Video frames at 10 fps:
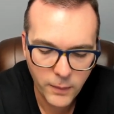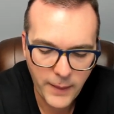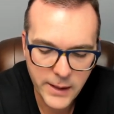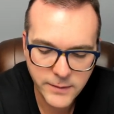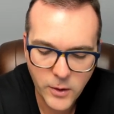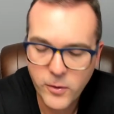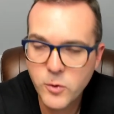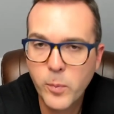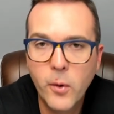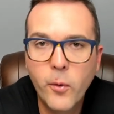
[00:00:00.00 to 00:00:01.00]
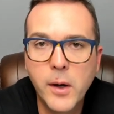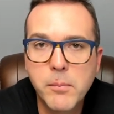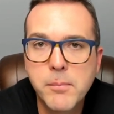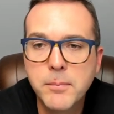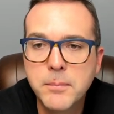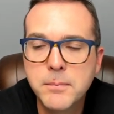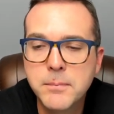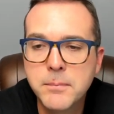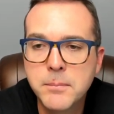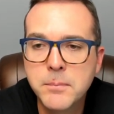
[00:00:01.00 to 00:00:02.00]
That is our first program.
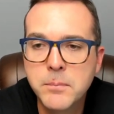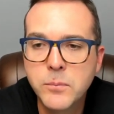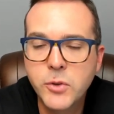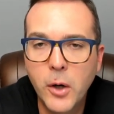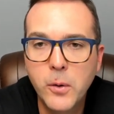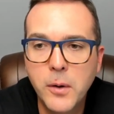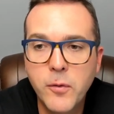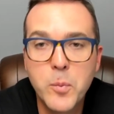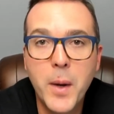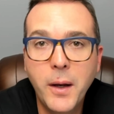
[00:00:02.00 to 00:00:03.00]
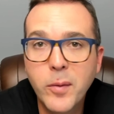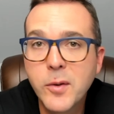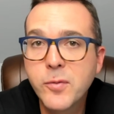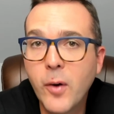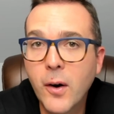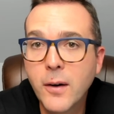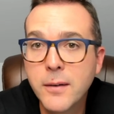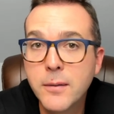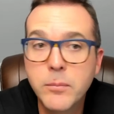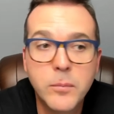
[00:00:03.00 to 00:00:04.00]
So if you made it this far,
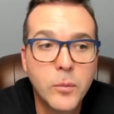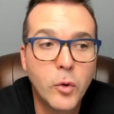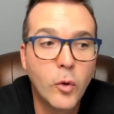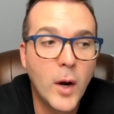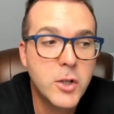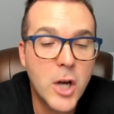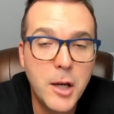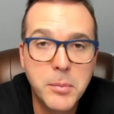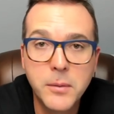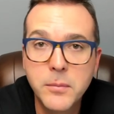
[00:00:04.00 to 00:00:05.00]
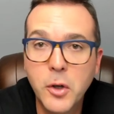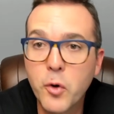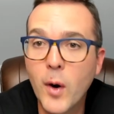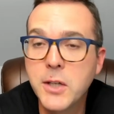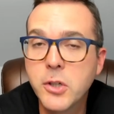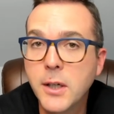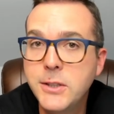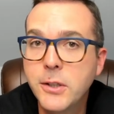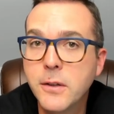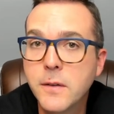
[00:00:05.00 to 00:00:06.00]
great job.
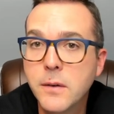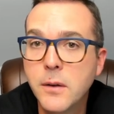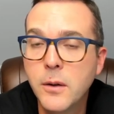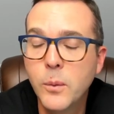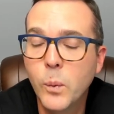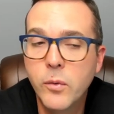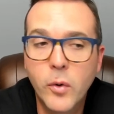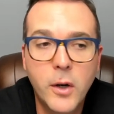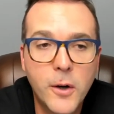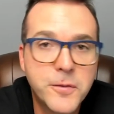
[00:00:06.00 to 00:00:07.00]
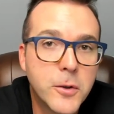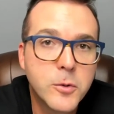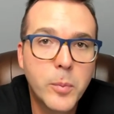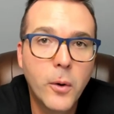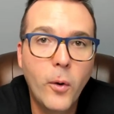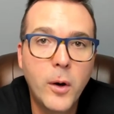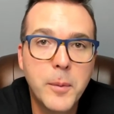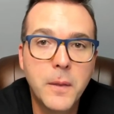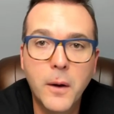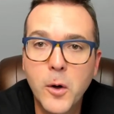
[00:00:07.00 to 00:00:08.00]
Congratulations. We've written our first program
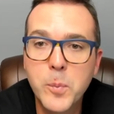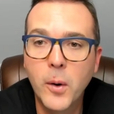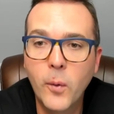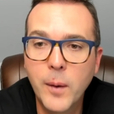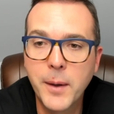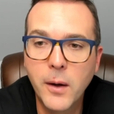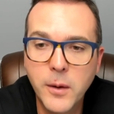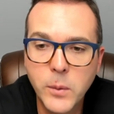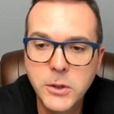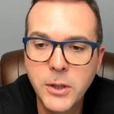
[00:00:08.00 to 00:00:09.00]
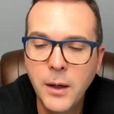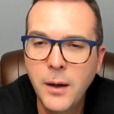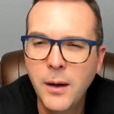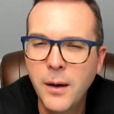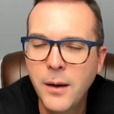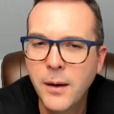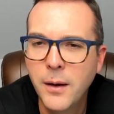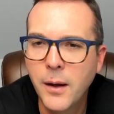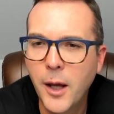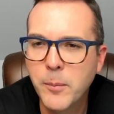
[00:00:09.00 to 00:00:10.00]
in the Go programming language.
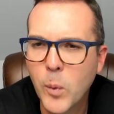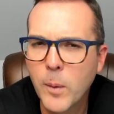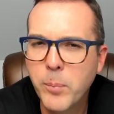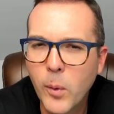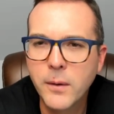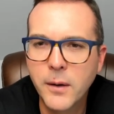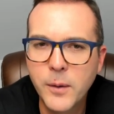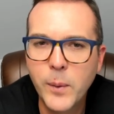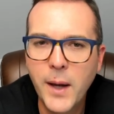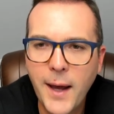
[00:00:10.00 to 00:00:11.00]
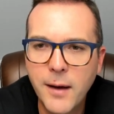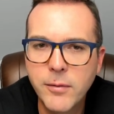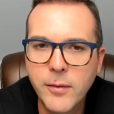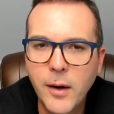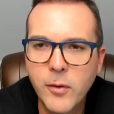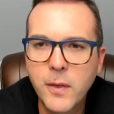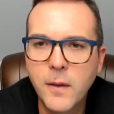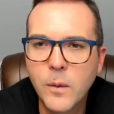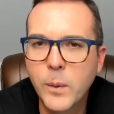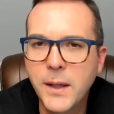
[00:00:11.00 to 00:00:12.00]
And more importantly, we have everything
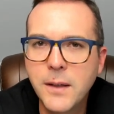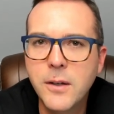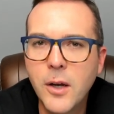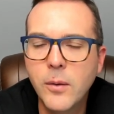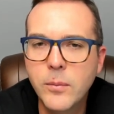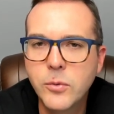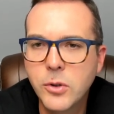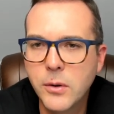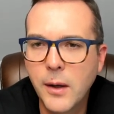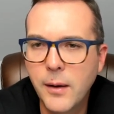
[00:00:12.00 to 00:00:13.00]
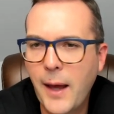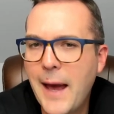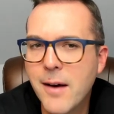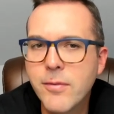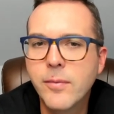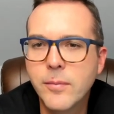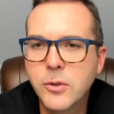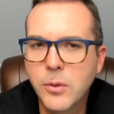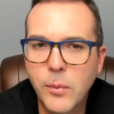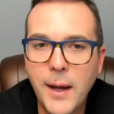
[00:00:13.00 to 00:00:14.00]
that we need to know to have
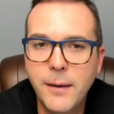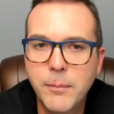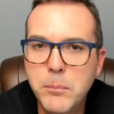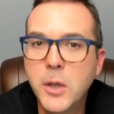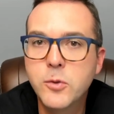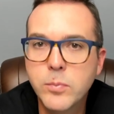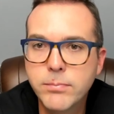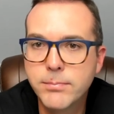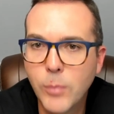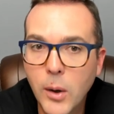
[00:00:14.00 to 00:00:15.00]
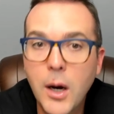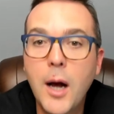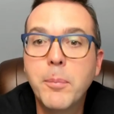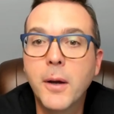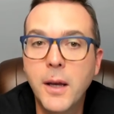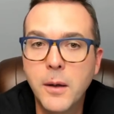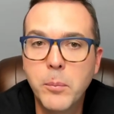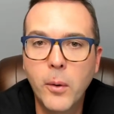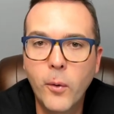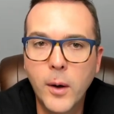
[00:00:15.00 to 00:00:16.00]
to write much more complicated
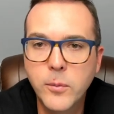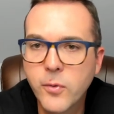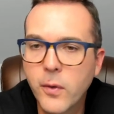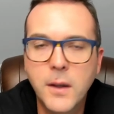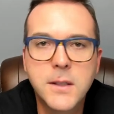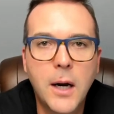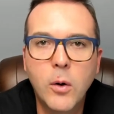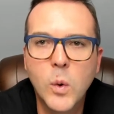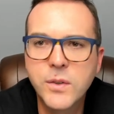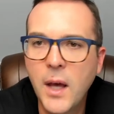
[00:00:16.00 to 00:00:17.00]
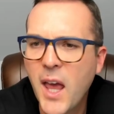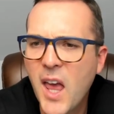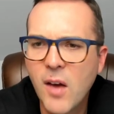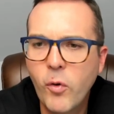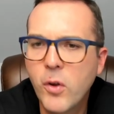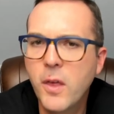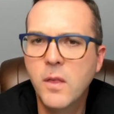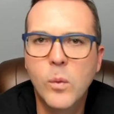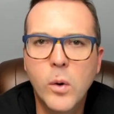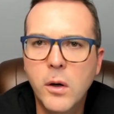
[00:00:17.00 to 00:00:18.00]
programs for the entire course. Everything
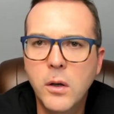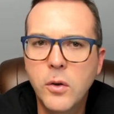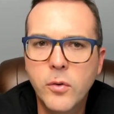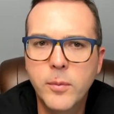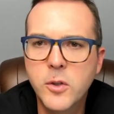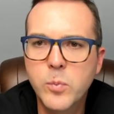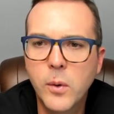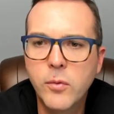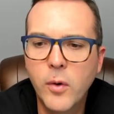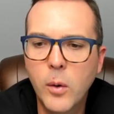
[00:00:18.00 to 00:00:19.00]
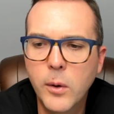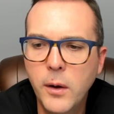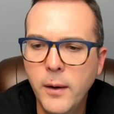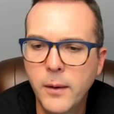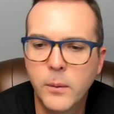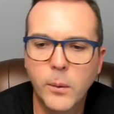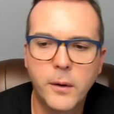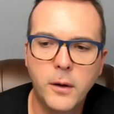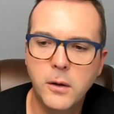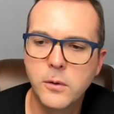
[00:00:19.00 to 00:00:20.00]
that we're going to do from this point forward, we're going
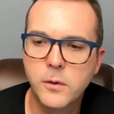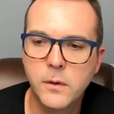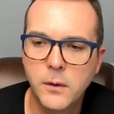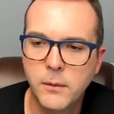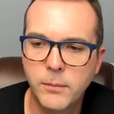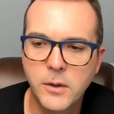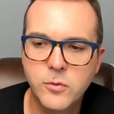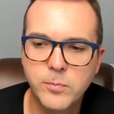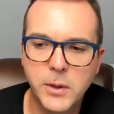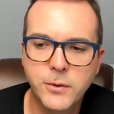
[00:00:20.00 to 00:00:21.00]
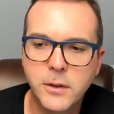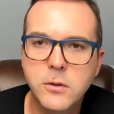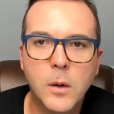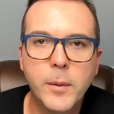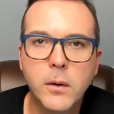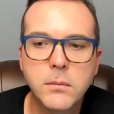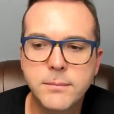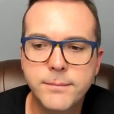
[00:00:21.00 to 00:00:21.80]
to use this built-in terminal